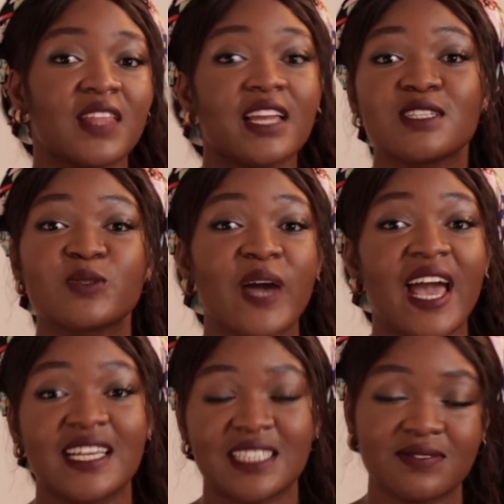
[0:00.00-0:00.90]
That is
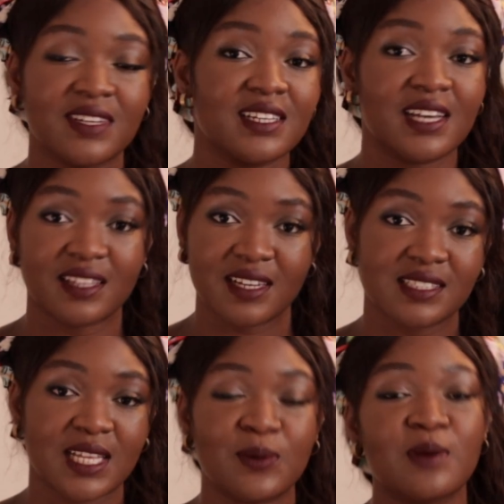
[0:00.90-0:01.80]
why I definitely
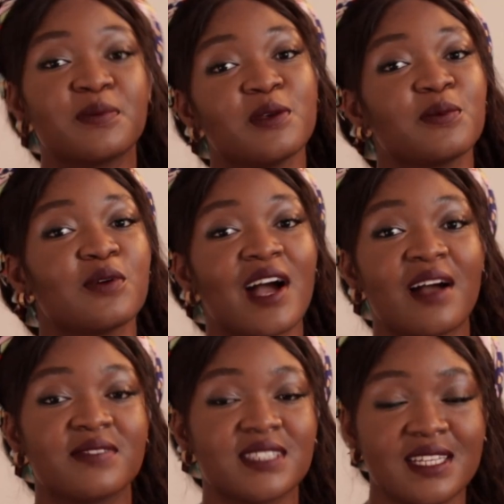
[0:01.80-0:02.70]
understand when people
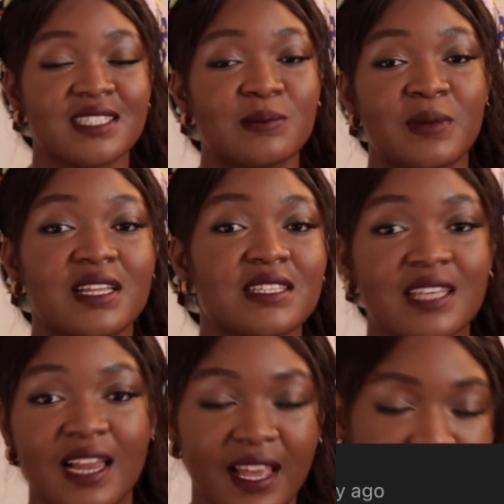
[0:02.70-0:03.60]
have
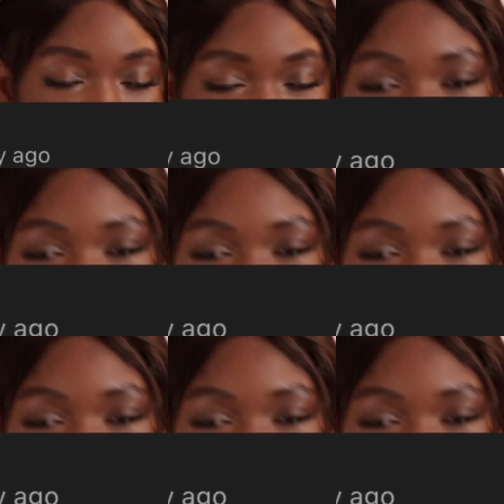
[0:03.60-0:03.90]
sentiments like this